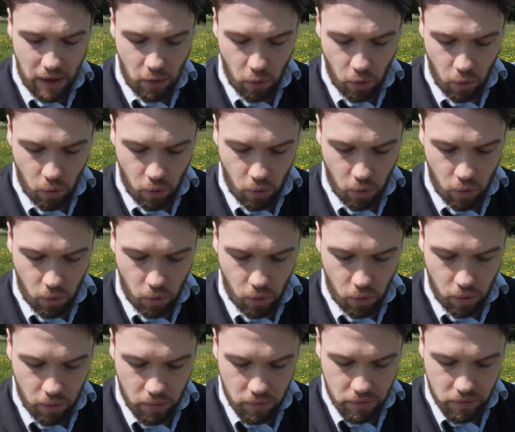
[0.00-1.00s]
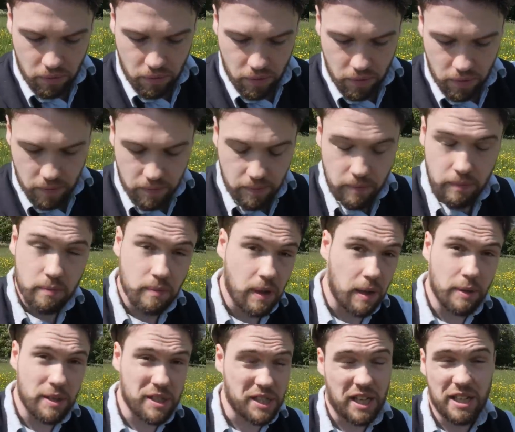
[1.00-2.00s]
Or,
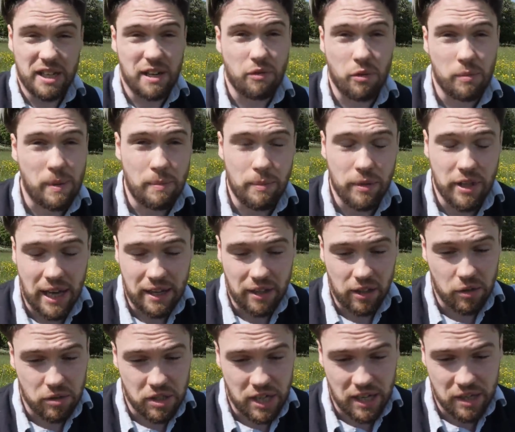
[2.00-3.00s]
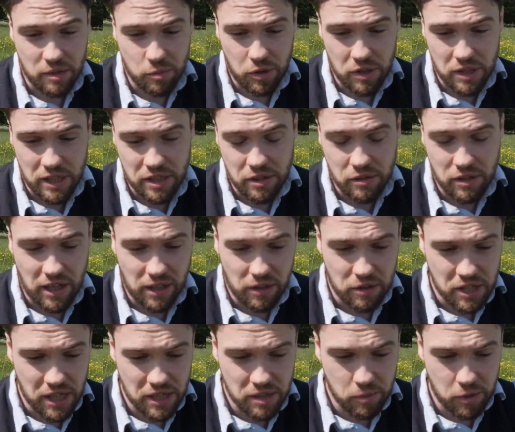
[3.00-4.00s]
because I can never remember the Anglo-Saxon ones, let's do the
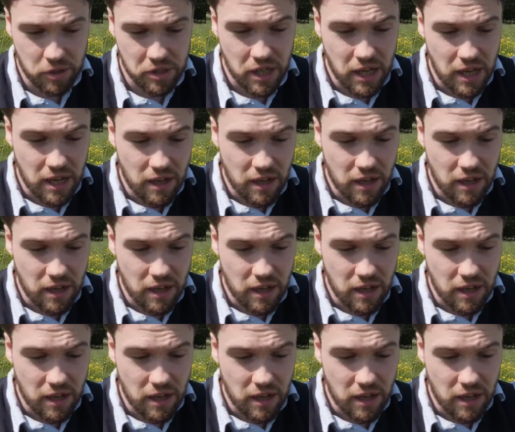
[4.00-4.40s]
Anglo-Saxon ones.